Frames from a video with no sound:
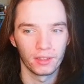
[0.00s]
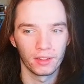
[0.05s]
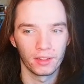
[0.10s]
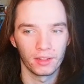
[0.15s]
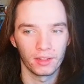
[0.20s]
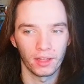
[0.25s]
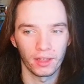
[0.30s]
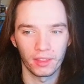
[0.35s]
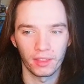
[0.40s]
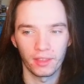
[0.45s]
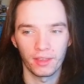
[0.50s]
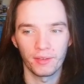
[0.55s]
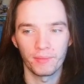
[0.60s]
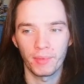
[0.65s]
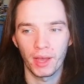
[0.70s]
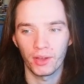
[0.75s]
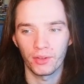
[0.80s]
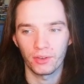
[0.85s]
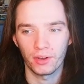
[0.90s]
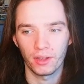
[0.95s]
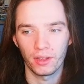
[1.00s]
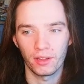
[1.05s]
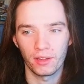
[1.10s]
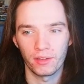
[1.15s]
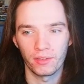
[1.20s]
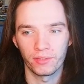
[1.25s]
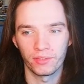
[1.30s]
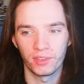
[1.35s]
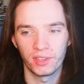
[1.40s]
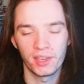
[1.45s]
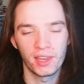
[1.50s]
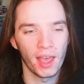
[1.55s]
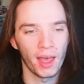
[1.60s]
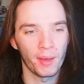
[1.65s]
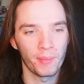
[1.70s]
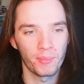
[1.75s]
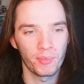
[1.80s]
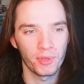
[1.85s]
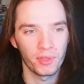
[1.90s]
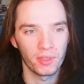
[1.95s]
Like the amount of
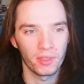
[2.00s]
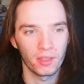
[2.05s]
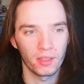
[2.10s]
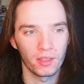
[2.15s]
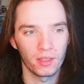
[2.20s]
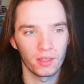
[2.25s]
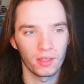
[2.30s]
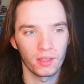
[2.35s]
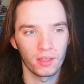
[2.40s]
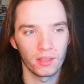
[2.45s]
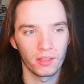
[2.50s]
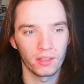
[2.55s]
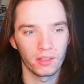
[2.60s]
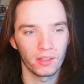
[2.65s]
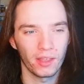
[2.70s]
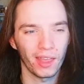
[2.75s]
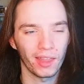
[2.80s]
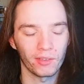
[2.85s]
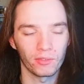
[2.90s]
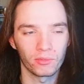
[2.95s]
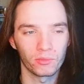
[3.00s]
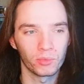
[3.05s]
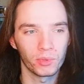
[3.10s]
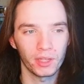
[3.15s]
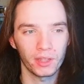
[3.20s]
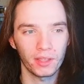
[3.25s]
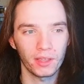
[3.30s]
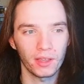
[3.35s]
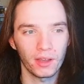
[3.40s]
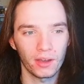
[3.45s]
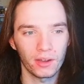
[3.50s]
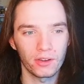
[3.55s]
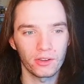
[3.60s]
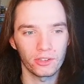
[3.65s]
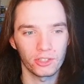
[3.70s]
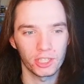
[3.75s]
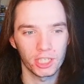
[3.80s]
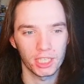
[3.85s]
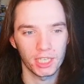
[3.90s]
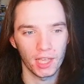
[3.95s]
depth and really
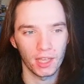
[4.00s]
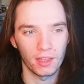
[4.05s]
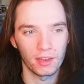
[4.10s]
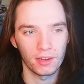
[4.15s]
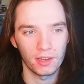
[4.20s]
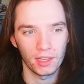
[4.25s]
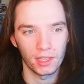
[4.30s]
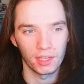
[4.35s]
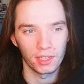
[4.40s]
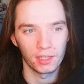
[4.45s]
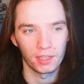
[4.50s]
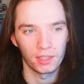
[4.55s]
understanding